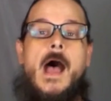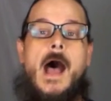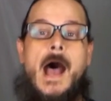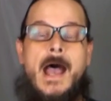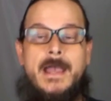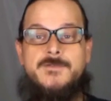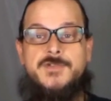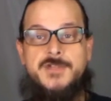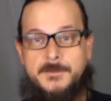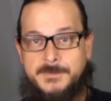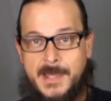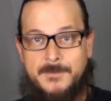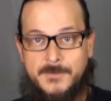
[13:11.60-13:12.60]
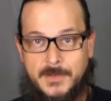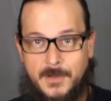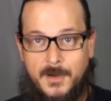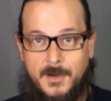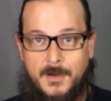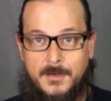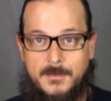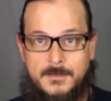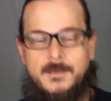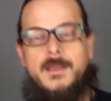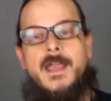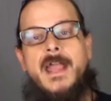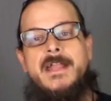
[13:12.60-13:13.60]
I have jumped out of a car
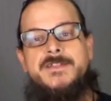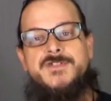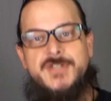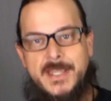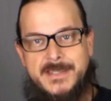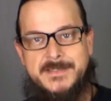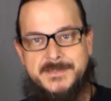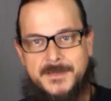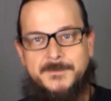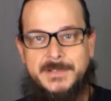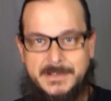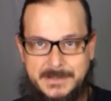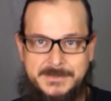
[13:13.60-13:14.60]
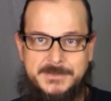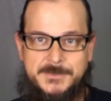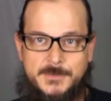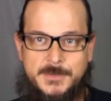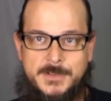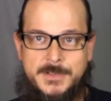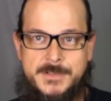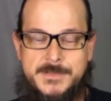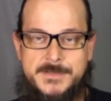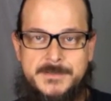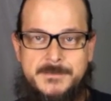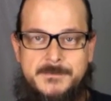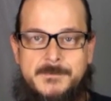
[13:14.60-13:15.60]
and chased something into the
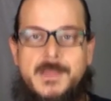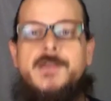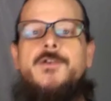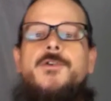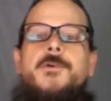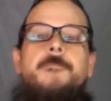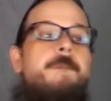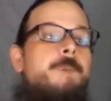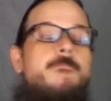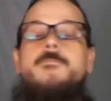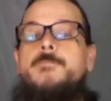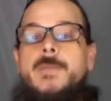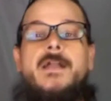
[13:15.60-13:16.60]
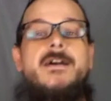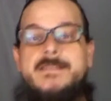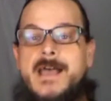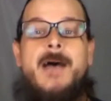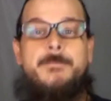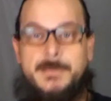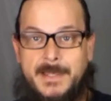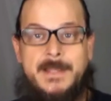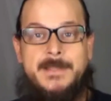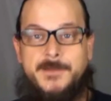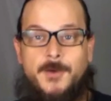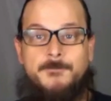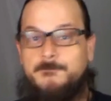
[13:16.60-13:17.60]
woods because I
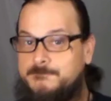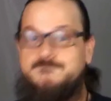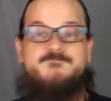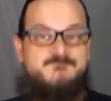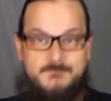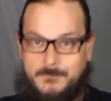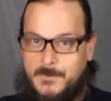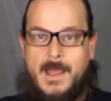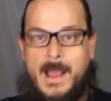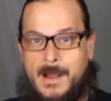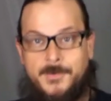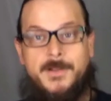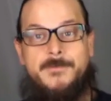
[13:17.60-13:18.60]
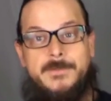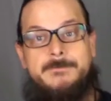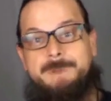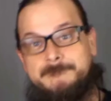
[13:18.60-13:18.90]
planned on out of it.